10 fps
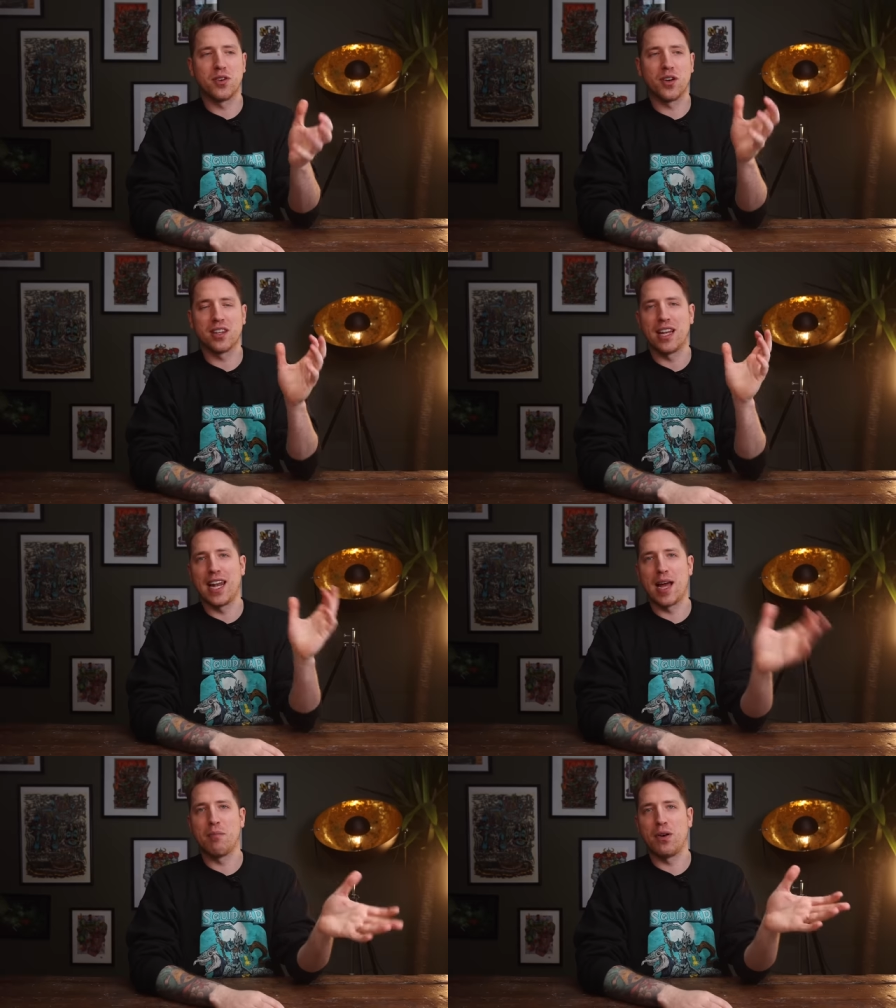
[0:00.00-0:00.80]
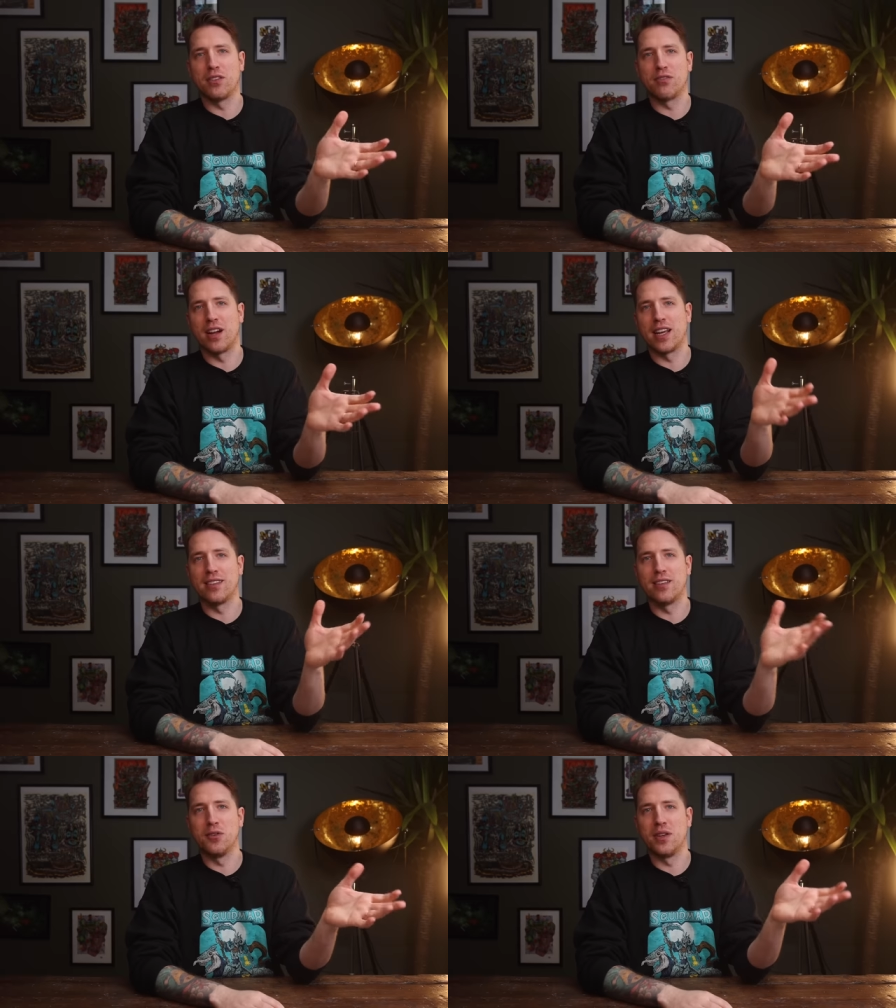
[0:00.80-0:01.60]
forgot the lamp on for like
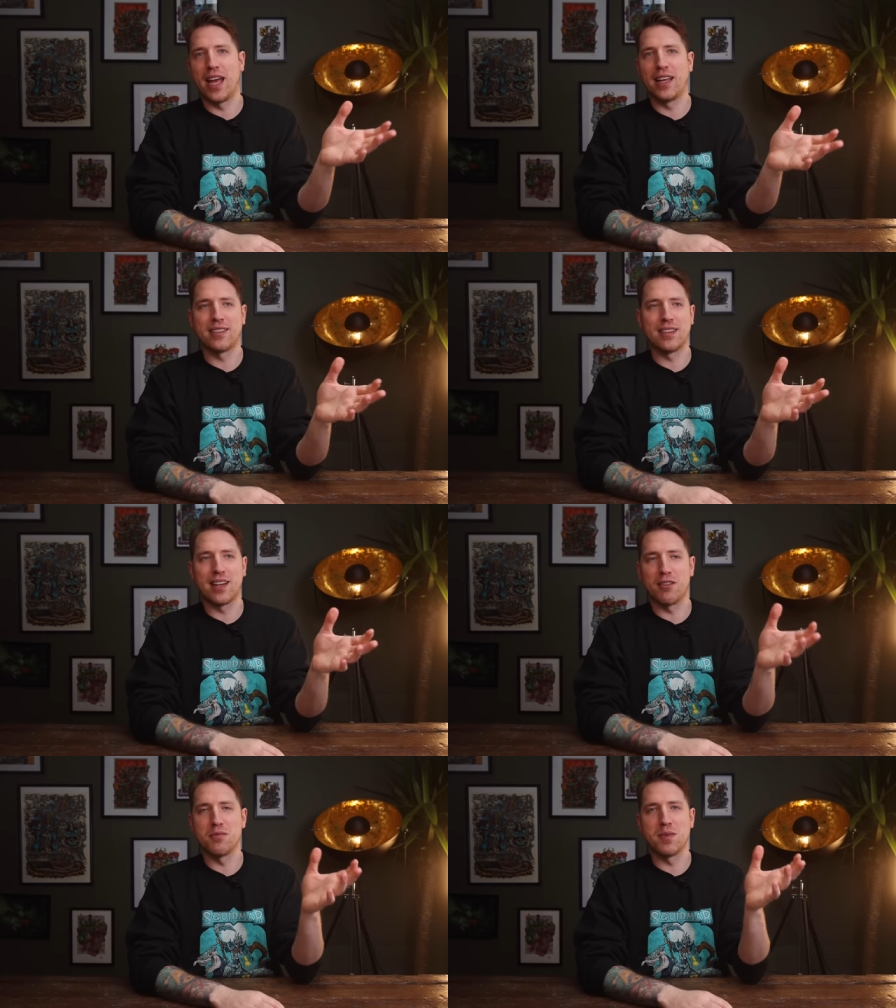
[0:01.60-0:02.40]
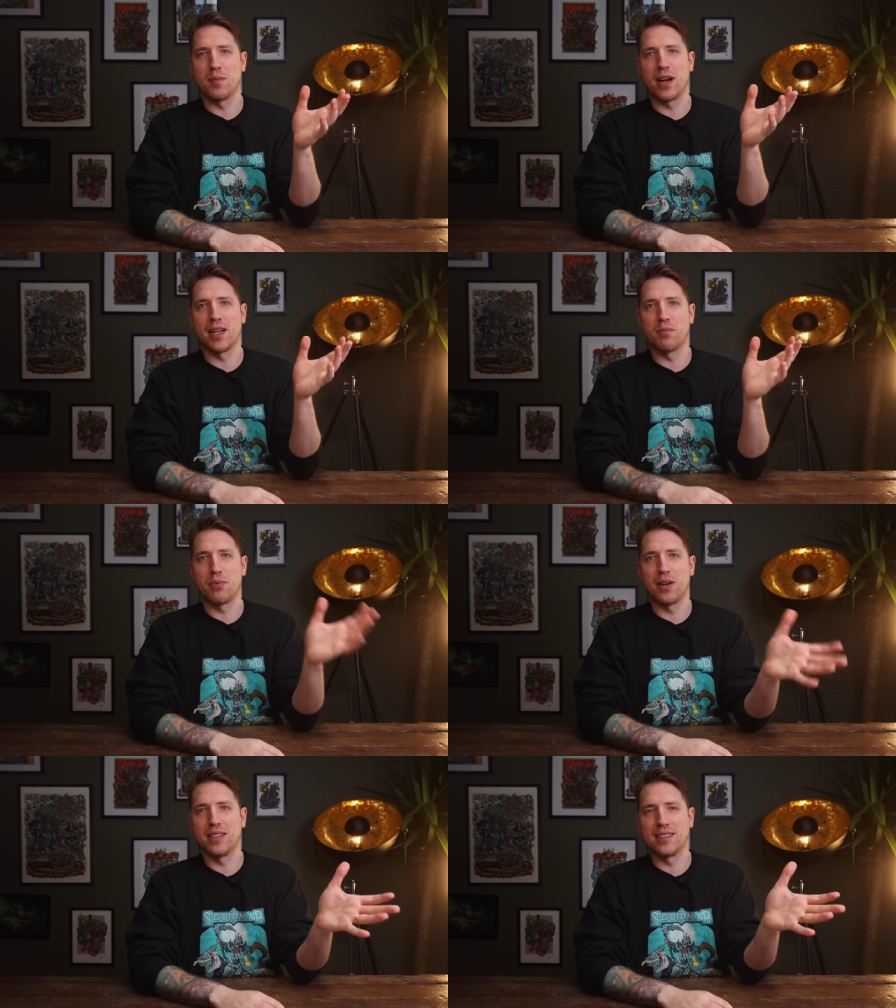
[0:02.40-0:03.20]
two days until I remember I
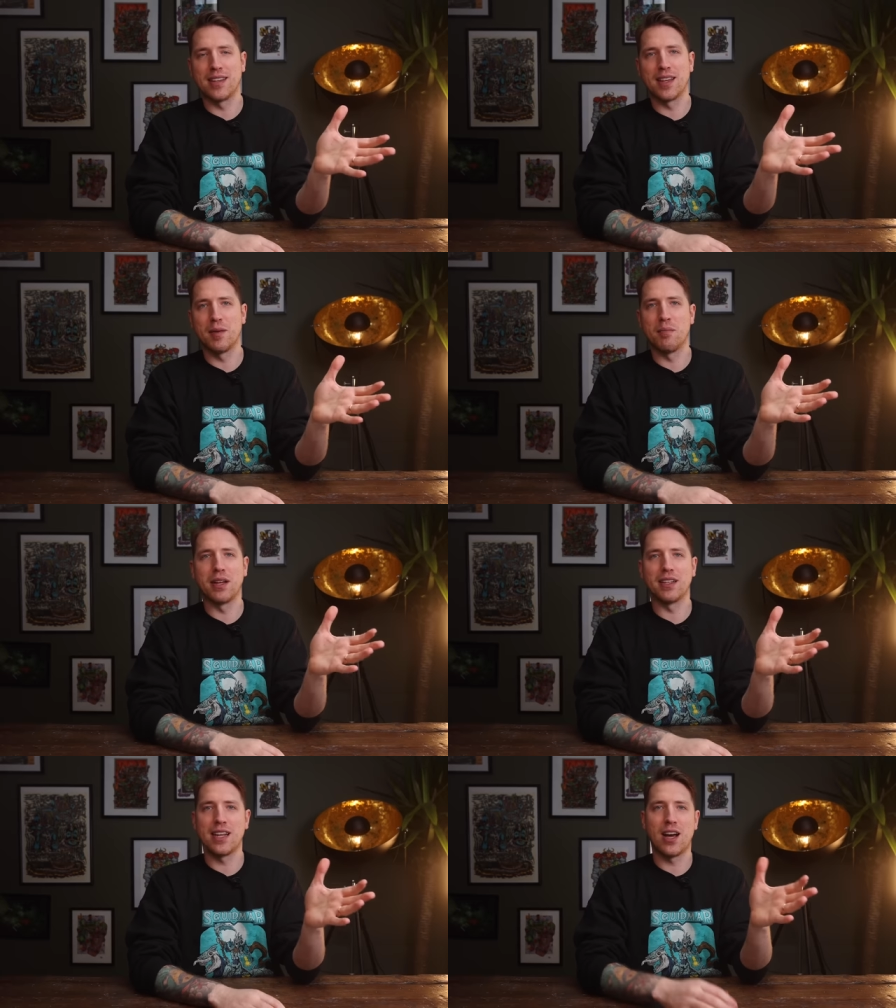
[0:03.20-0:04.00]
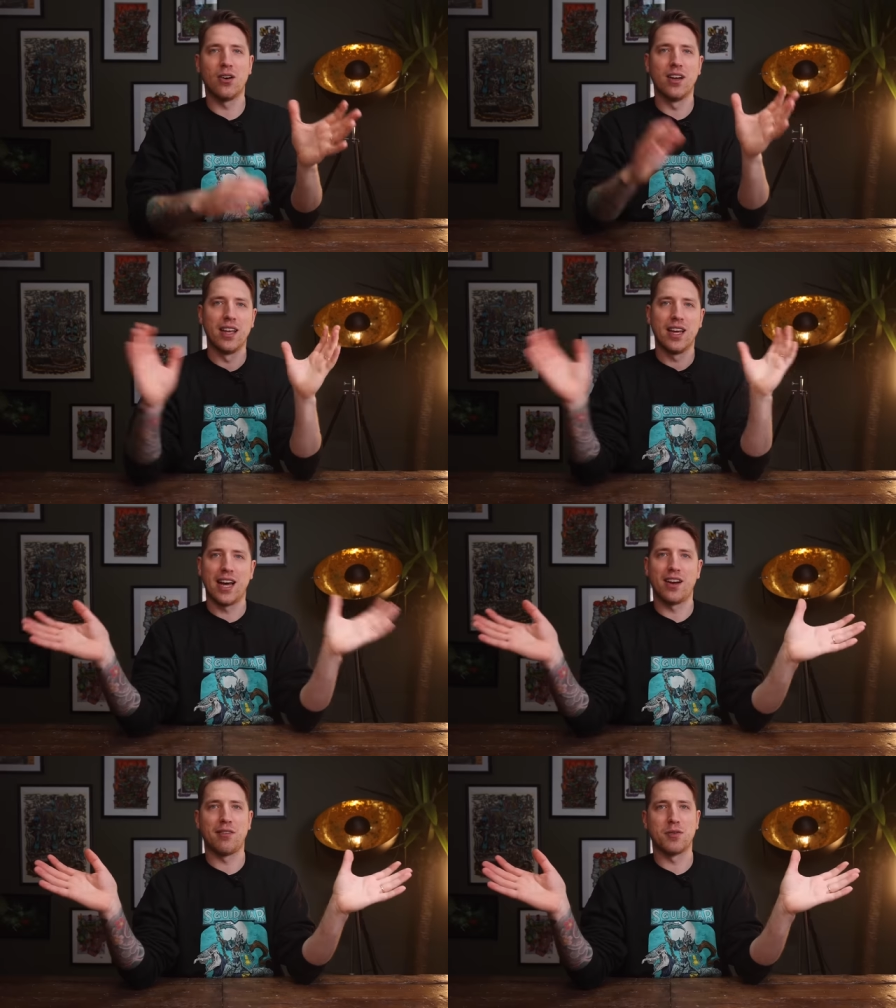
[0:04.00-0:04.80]
had prints in them, but now
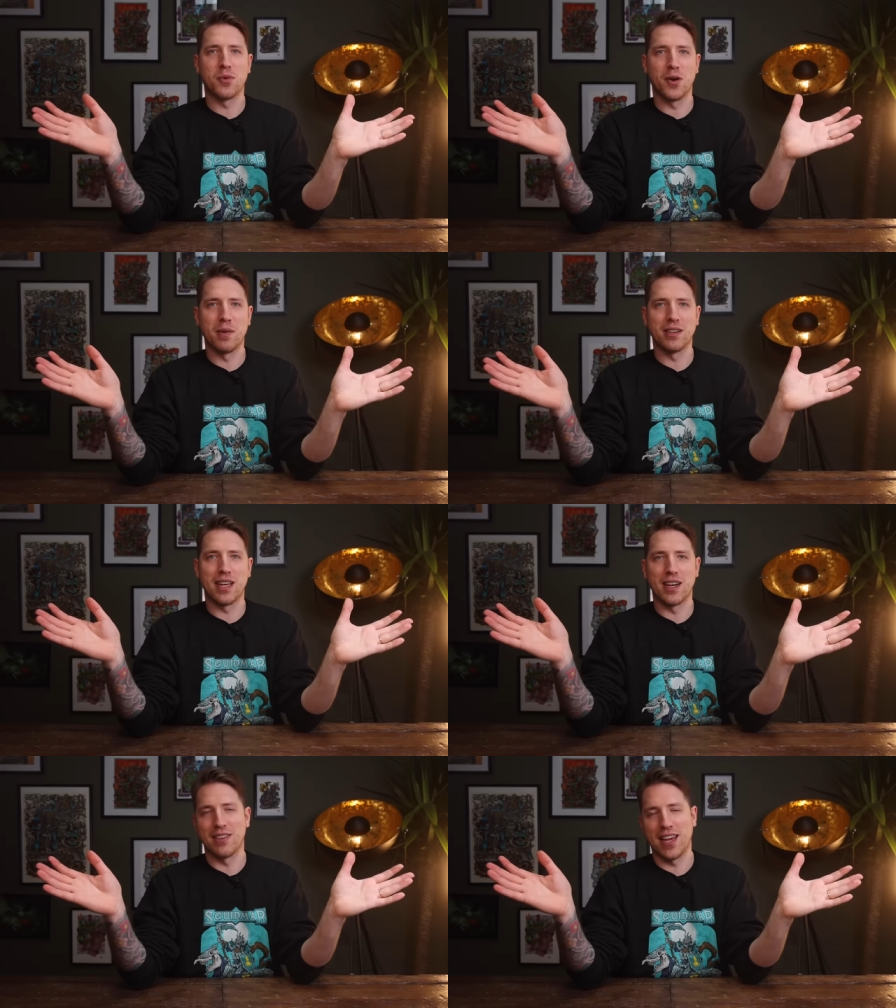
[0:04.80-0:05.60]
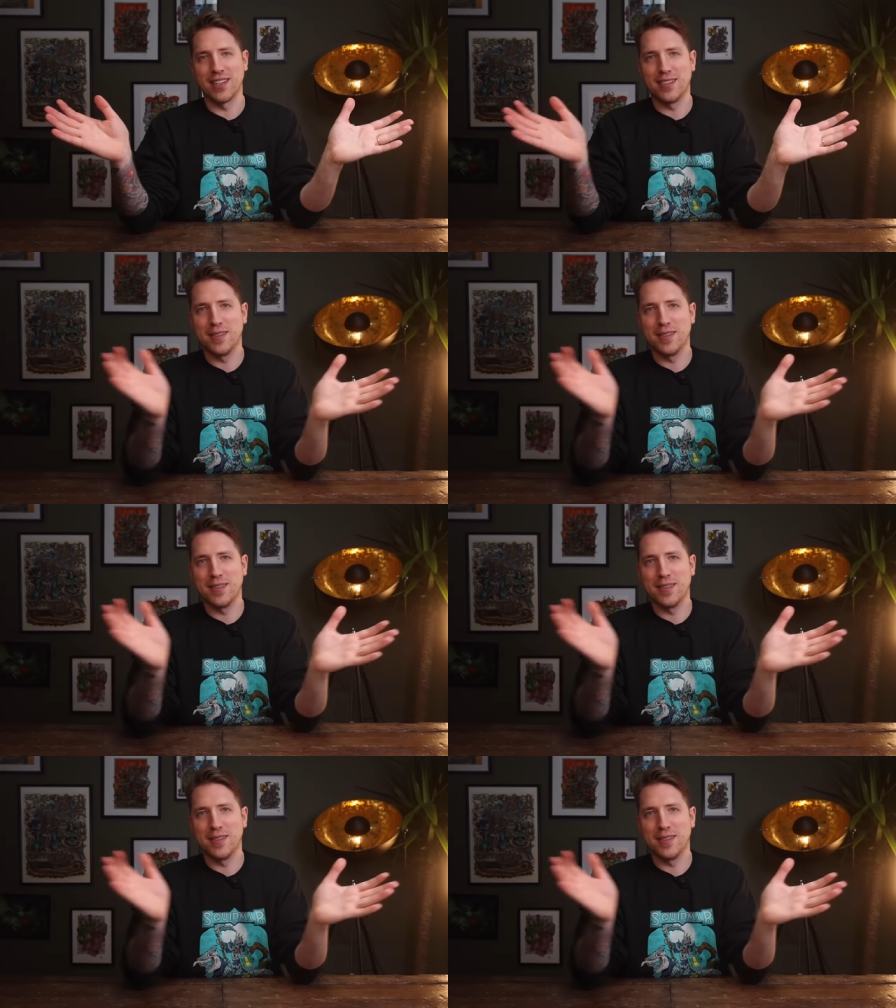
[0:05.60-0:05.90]
I don't have to worry about any of that.